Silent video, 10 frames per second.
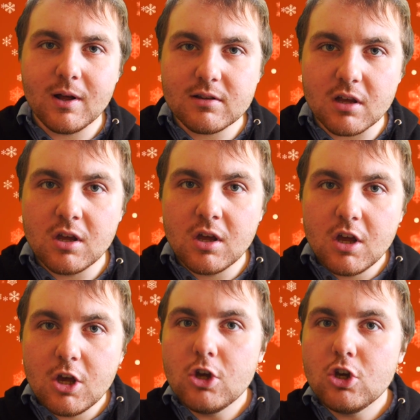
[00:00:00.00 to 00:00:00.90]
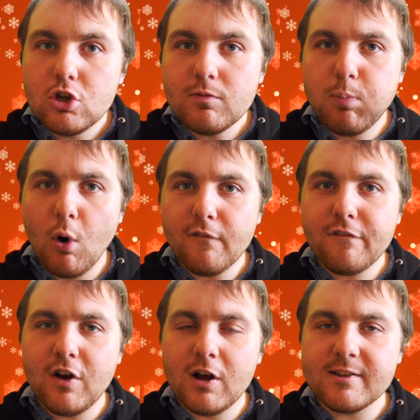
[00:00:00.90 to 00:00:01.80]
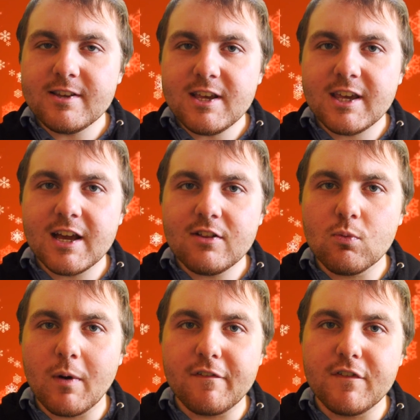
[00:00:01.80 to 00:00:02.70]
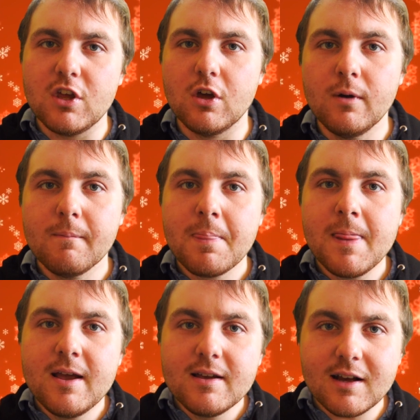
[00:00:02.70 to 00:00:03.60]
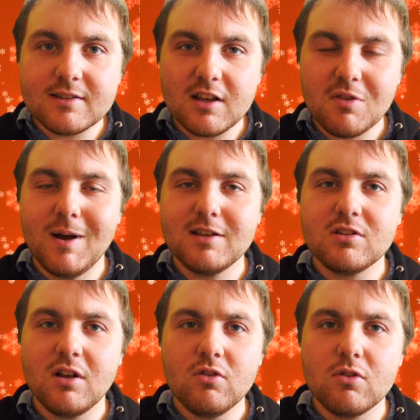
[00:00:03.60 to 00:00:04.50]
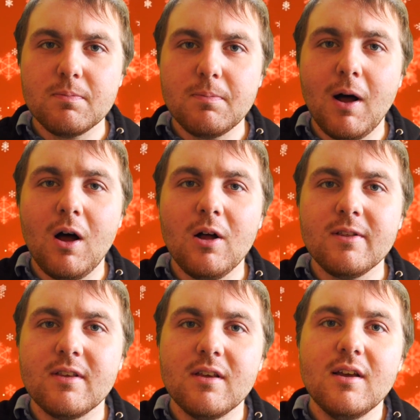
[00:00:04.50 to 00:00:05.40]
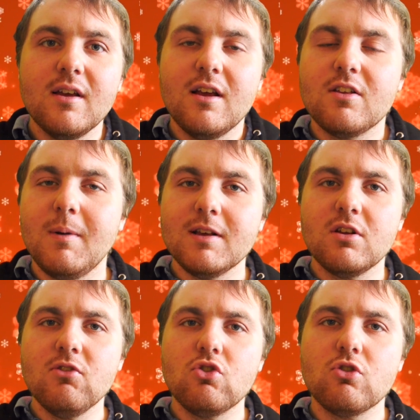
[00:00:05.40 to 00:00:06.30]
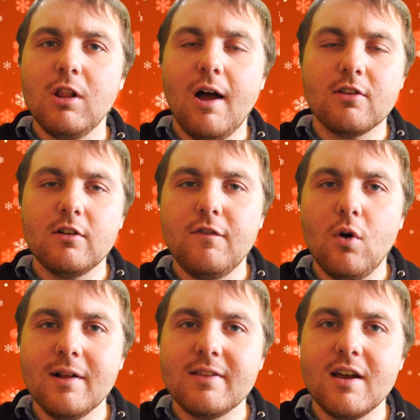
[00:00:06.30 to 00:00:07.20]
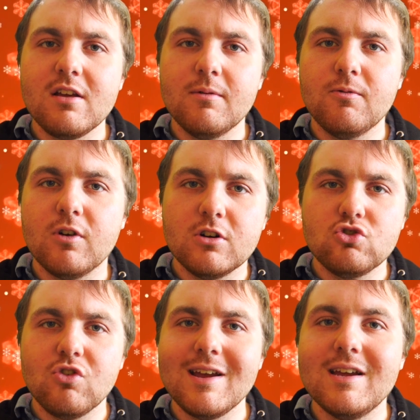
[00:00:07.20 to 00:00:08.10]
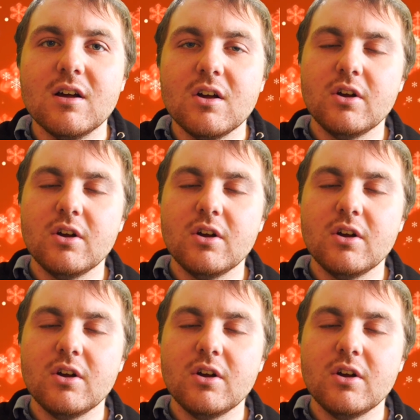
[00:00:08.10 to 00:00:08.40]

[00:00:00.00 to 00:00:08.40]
I was like, "You've brought 30 kids with you?" "Yes, it's my son's part. It's my son's class and I thought I'd take them for a treat."